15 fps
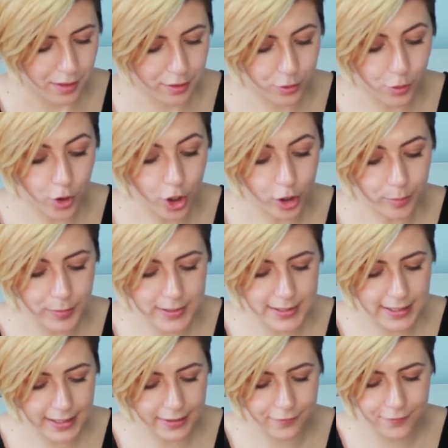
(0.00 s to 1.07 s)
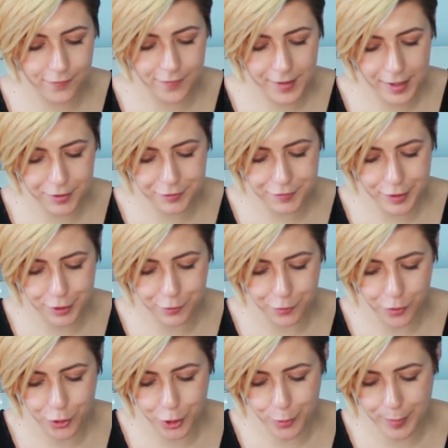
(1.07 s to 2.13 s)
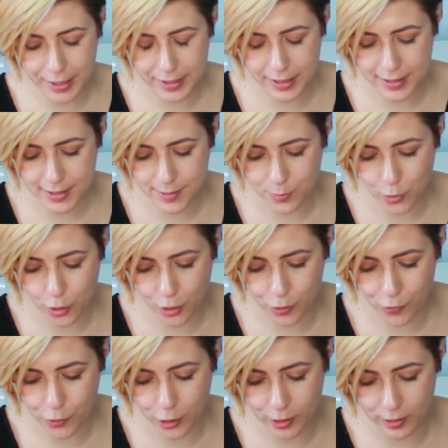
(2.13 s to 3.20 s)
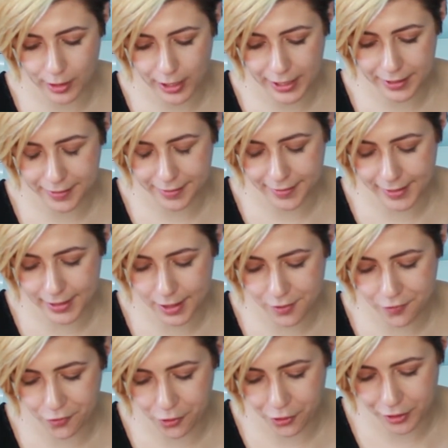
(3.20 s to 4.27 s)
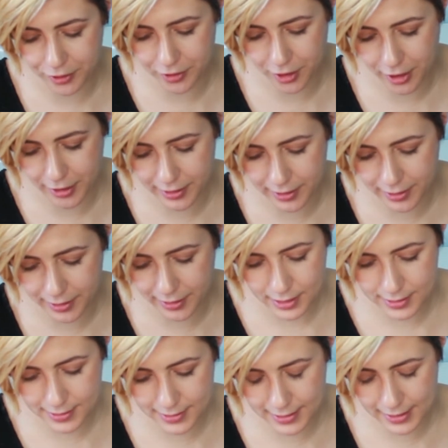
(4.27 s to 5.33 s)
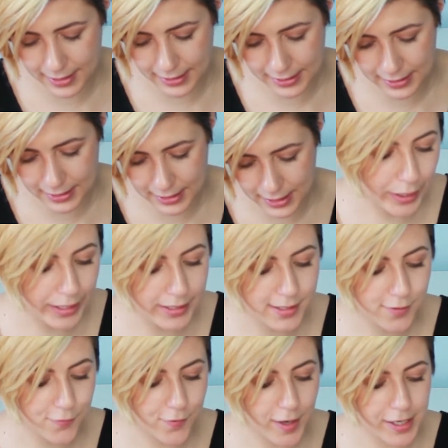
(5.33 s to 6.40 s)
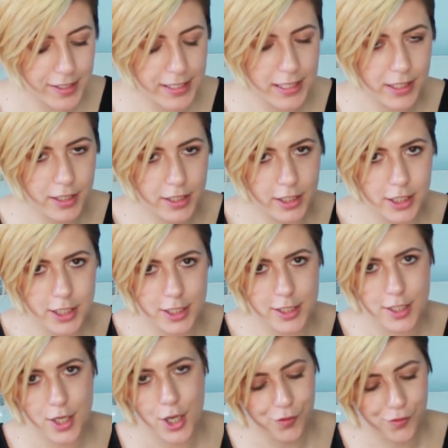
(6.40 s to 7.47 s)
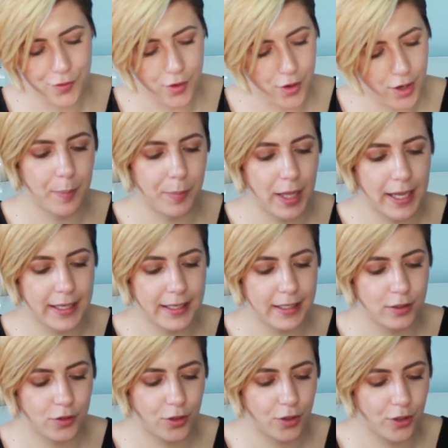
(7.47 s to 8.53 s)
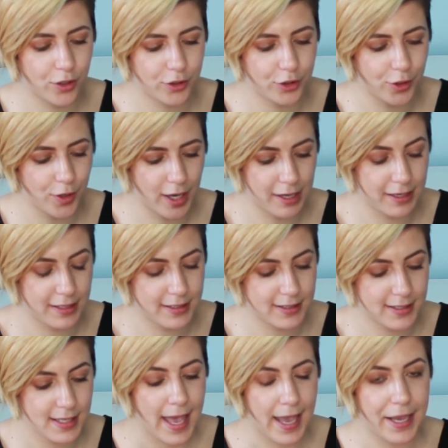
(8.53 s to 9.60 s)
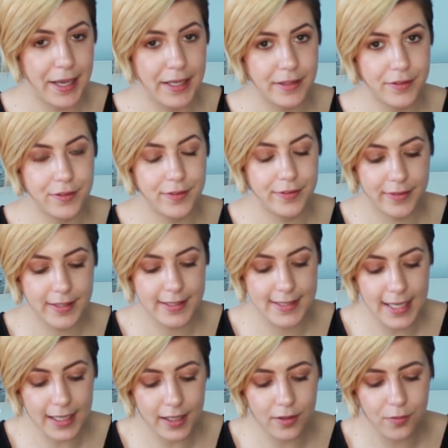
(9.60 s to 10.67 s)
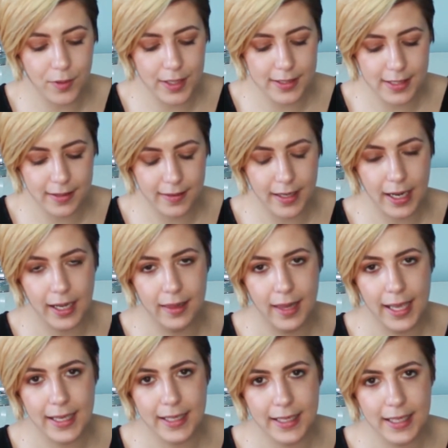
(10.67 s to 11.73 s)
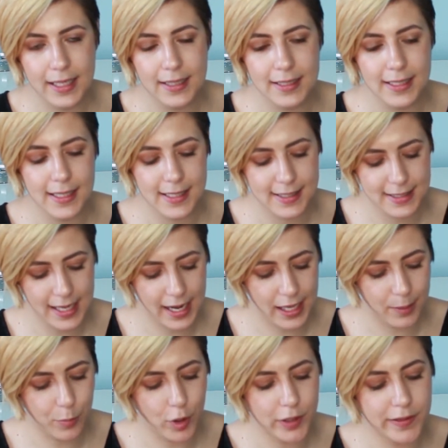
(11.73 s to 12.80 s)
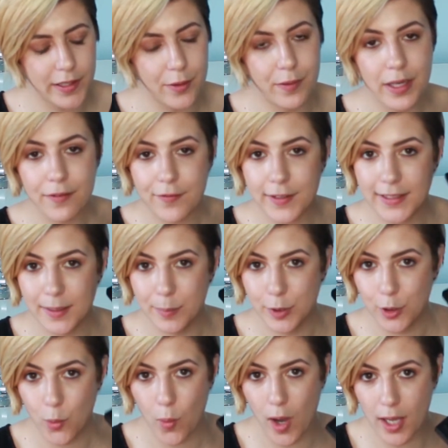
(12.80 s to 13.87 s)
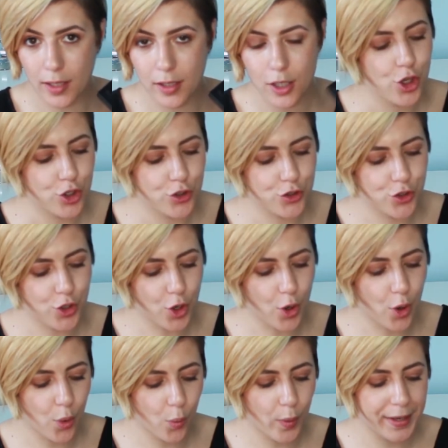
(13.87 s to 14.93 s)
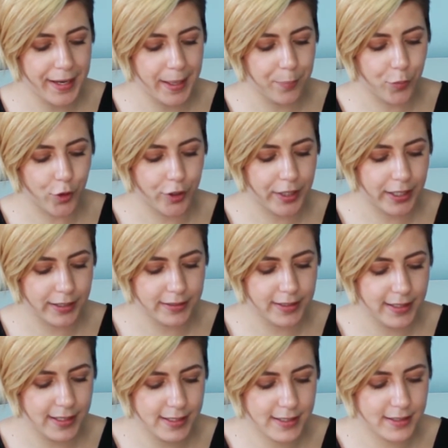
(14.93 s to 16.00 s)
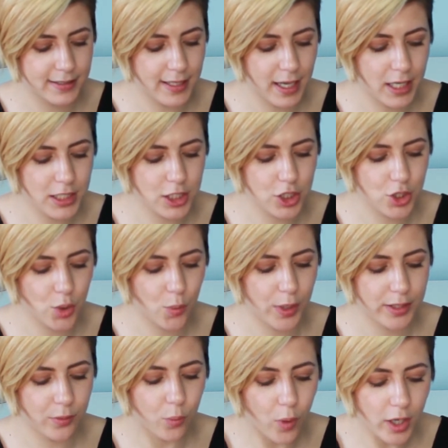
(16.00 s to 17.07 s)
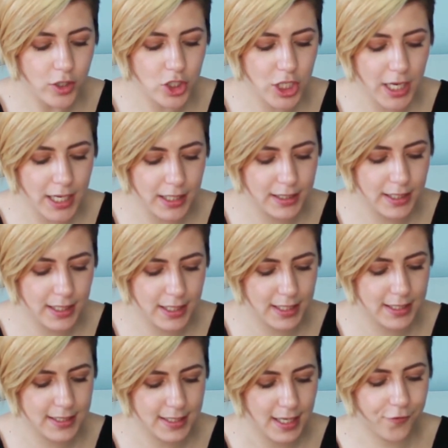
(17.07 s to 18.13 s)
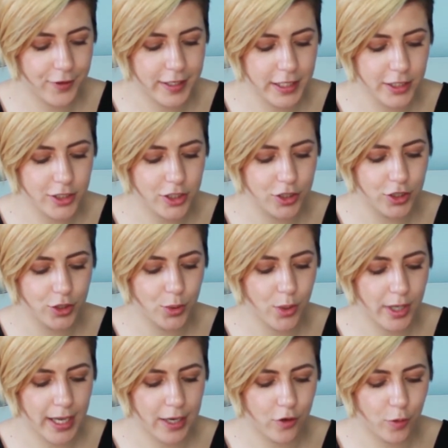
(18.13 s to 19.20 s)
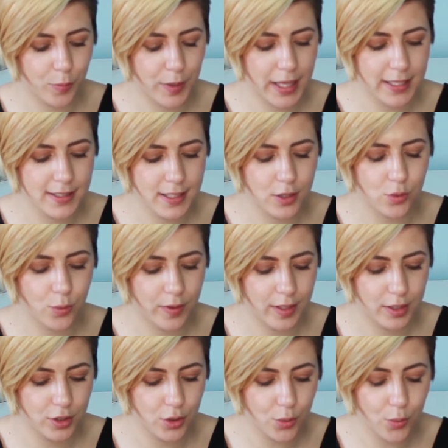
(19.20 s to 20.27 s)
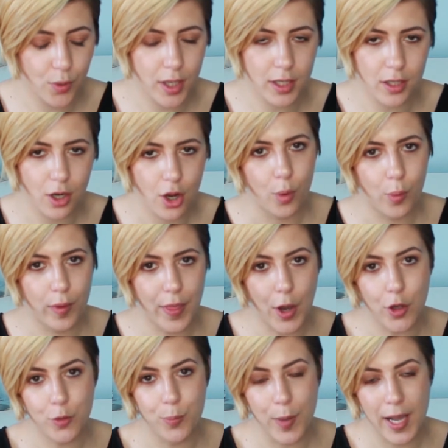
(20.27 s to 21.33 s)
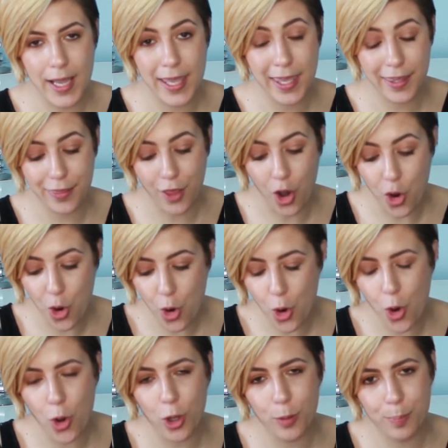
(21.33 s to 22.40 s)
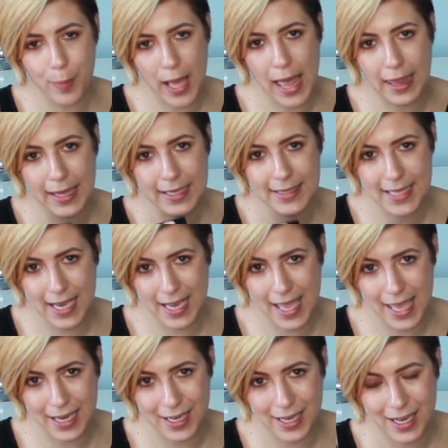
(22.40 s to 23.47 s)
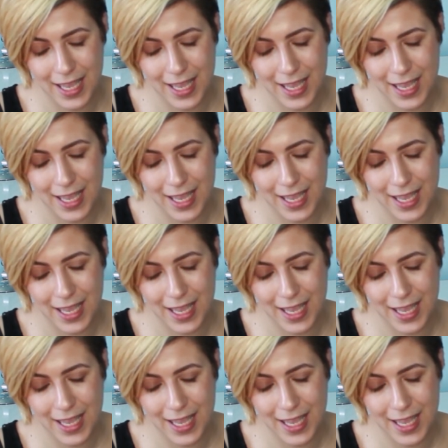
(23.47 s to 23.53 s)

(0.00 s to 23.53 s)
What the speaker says: The warm is like very warm, and it's more for, I think, for dark skin, but it's very good for applying it on your eyes. And the second reason that I like it is that I bought the refillable one. So when a product is done, so when one shade is finished, you can replace it with a new one without buying the whole palette again.